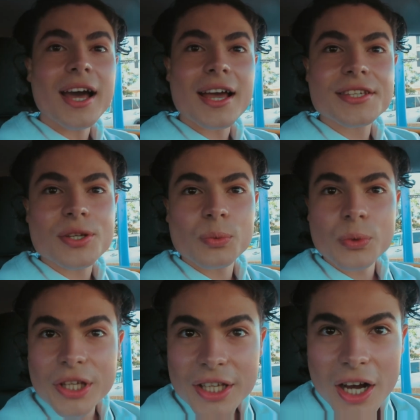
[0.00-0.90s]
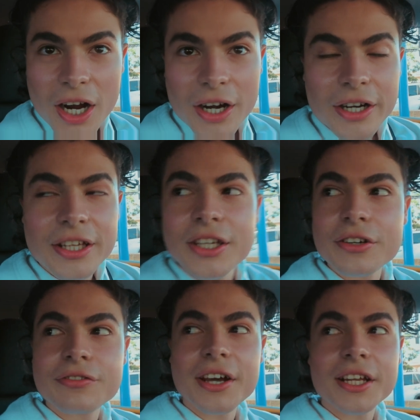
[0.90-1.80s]
Guys, we are
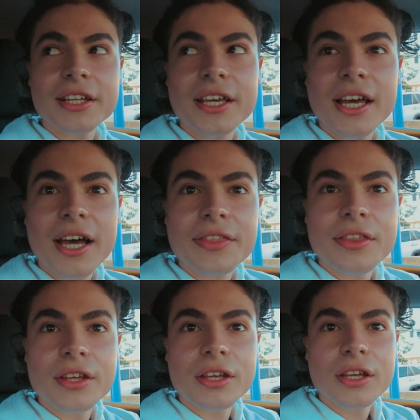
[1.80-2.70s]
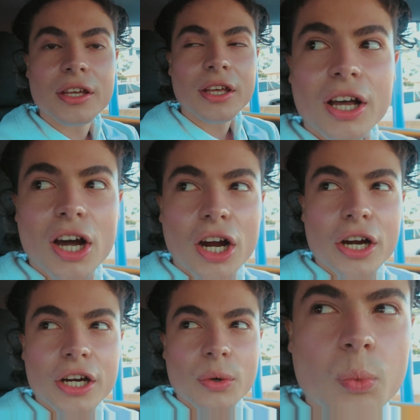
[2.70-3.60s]
here finally at the car